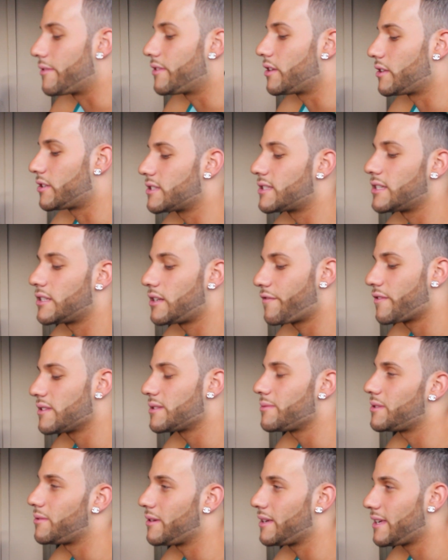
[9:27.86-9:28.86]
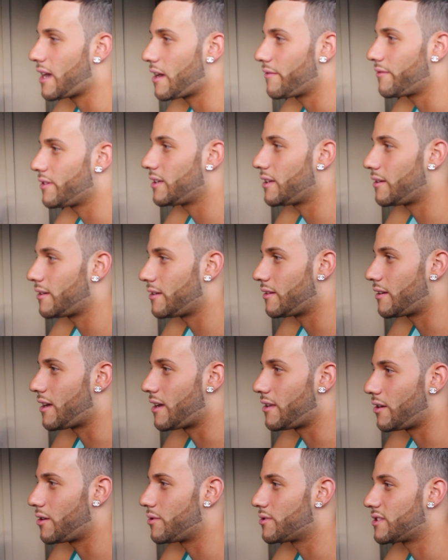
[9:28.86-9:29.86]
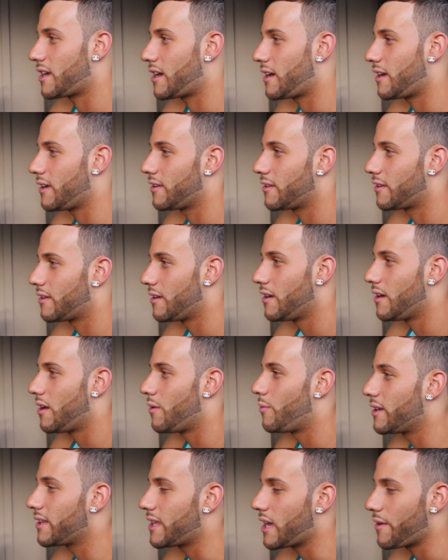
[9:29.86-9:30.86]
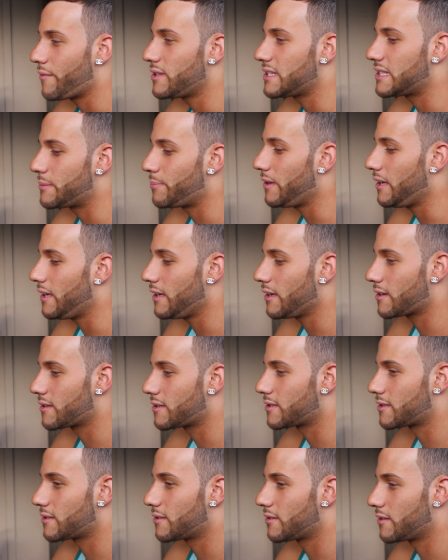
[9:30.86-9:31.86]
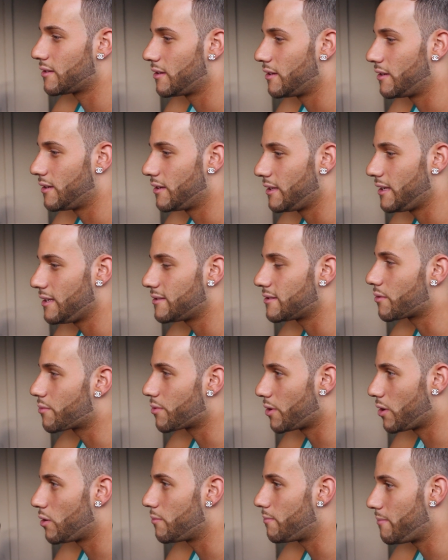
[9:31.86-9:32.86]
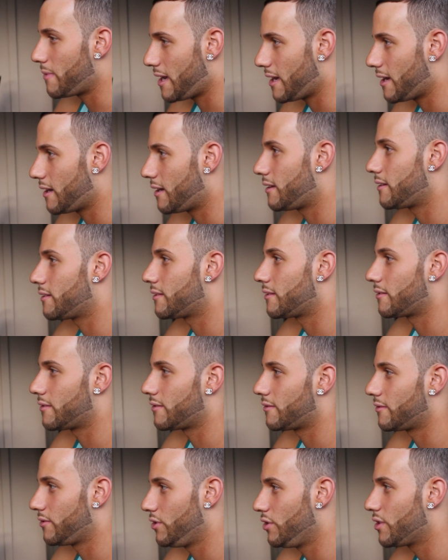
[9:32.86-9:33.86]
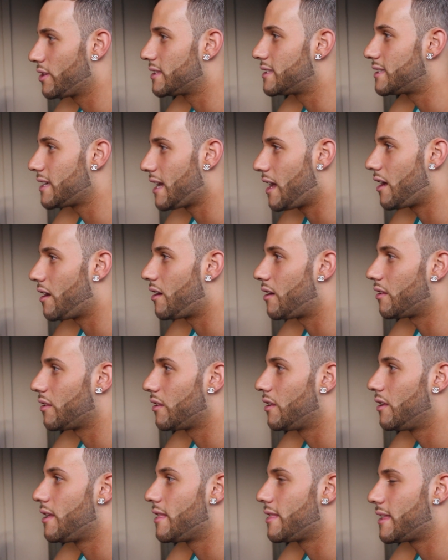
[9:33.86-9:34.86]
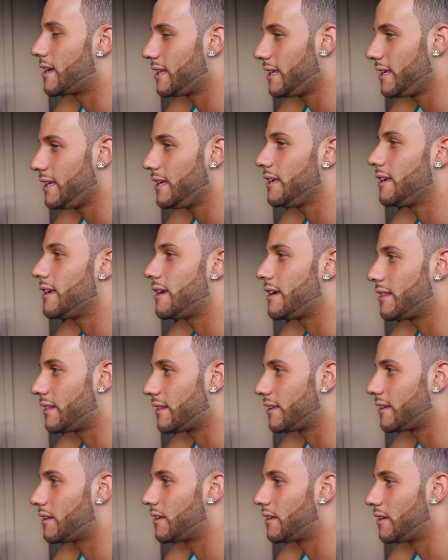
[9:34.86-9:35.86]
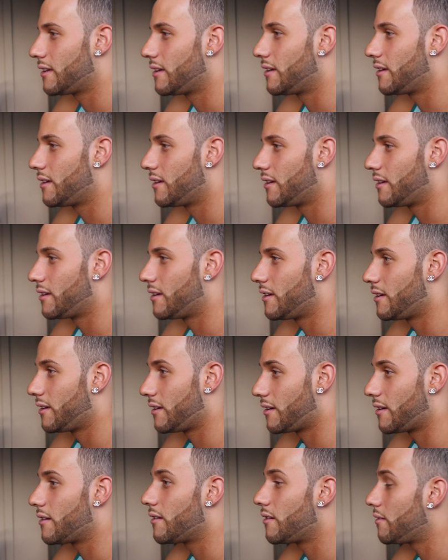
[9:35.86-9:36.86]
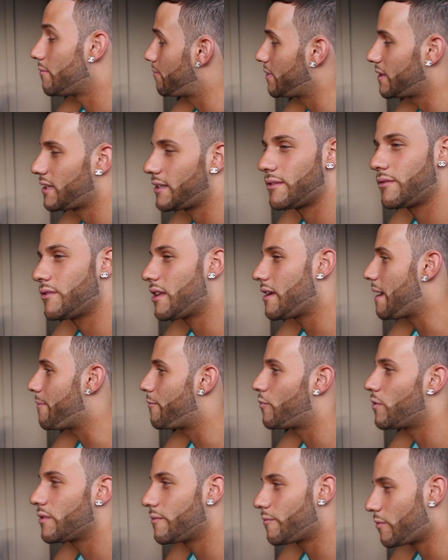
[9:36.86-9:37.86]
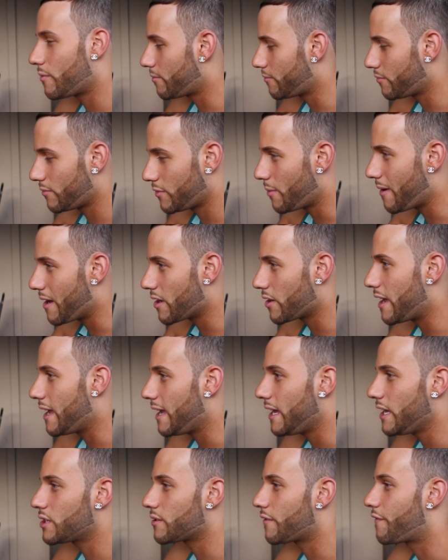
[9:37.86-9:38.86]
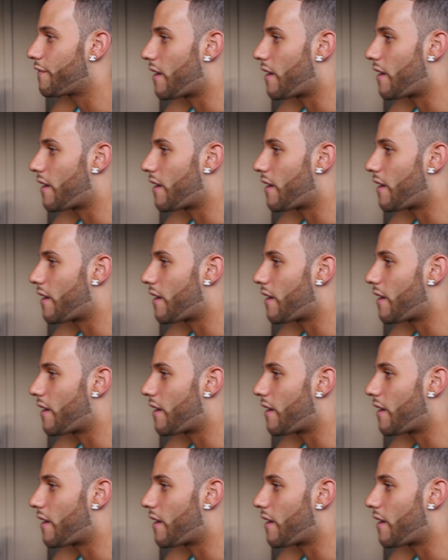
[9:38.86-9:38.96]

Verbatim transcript: there's a difference between Kevin and, and Jose. When Kevin speaks, he's a grown man you can tell that he. Kevin's also 38. But the, the, it was, no matter age, a